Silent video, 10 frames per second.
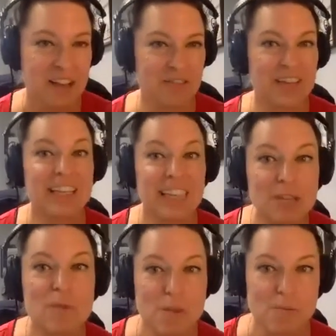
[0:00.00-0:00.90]
We need
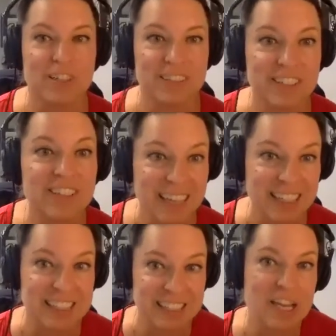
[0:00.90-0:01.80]
people who like
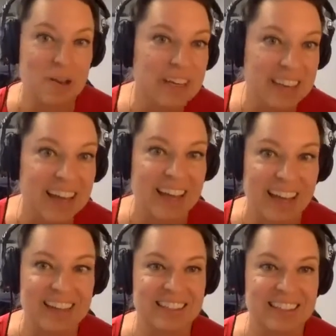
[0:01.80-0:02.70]
to stay up at
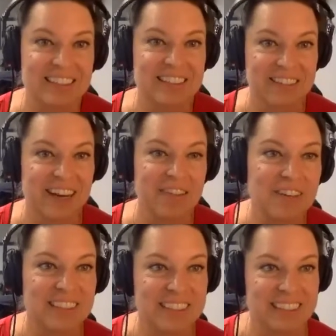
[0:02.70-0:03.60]
night. They're great for
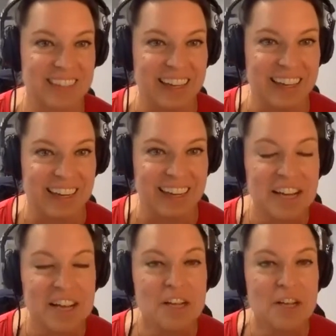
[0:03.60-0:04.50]
our society.
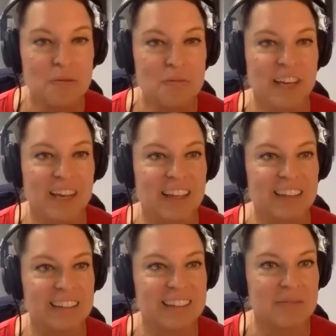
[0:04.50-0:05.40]
But
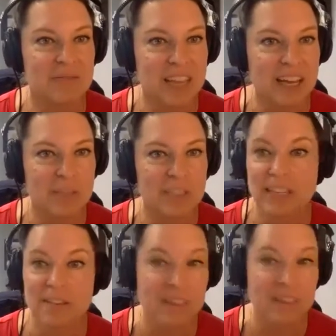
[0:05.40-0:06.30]
at the same time, it's
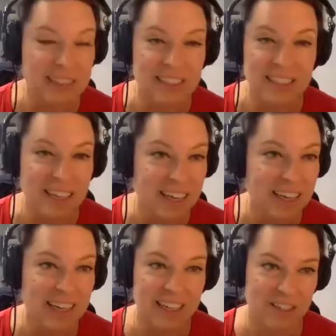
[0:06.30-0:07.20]
like, if that's
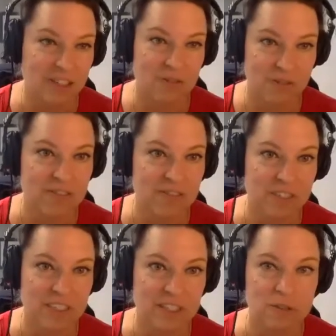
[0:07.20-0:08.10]
not a good fit for
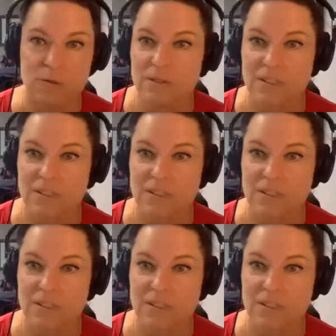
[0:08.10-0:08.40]
you,